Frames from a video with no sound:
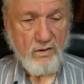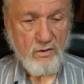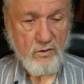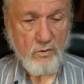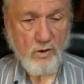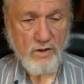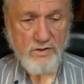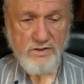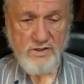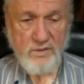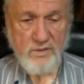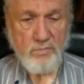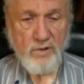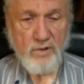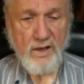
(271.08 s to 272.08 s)
You are
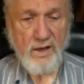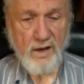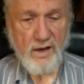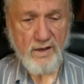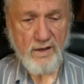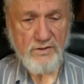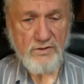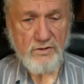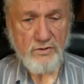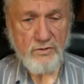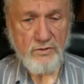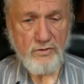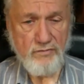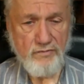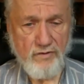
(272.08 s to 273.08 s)
simply asked
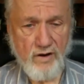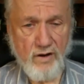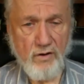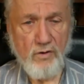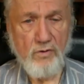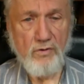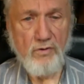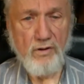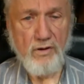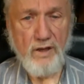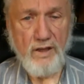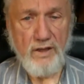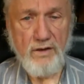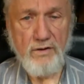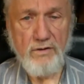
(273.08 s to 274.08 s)
to follow the
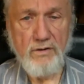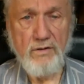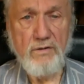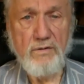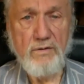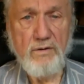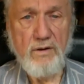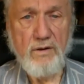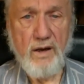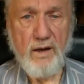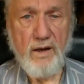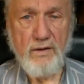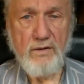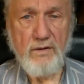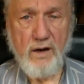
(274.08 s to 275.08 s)
leader
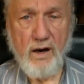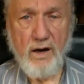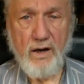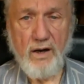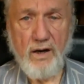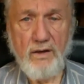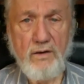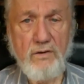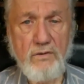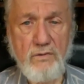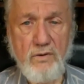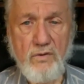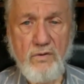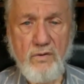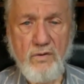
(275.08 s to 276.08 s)
and guide
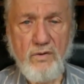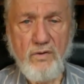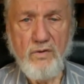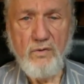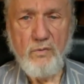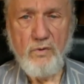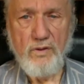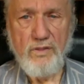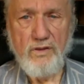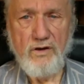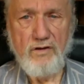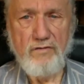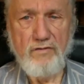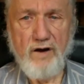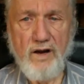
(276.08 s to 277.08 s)
with the
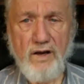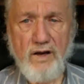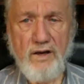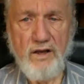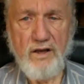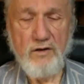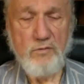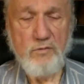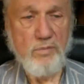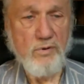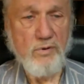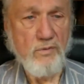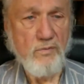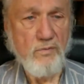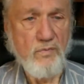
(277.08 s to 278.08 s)
divine help
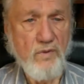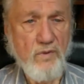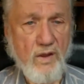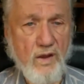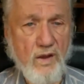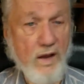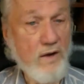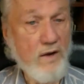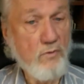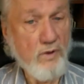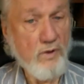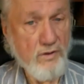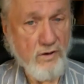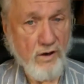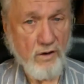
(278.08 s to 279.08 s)
and
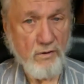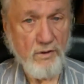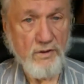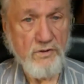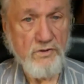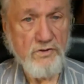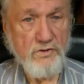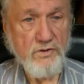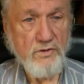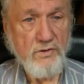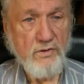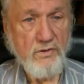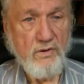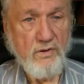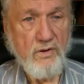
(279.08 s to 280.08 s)
with courage
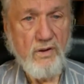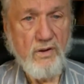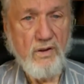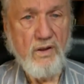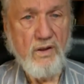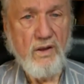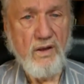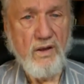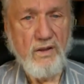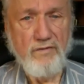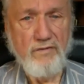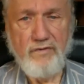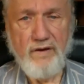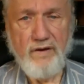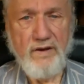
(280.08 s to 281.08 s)
in
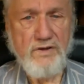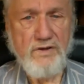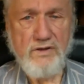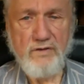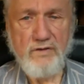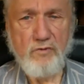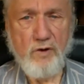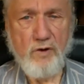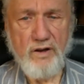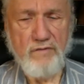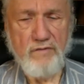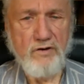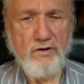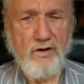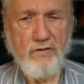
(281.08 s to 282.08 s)
the face of
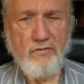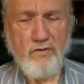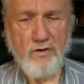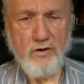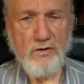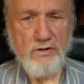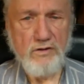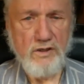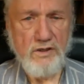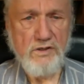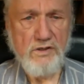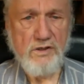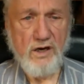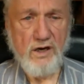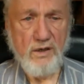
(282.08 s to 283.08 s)
whatever
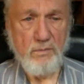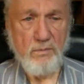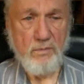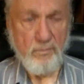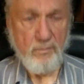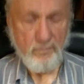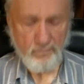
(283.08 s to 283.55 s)
difficulties come.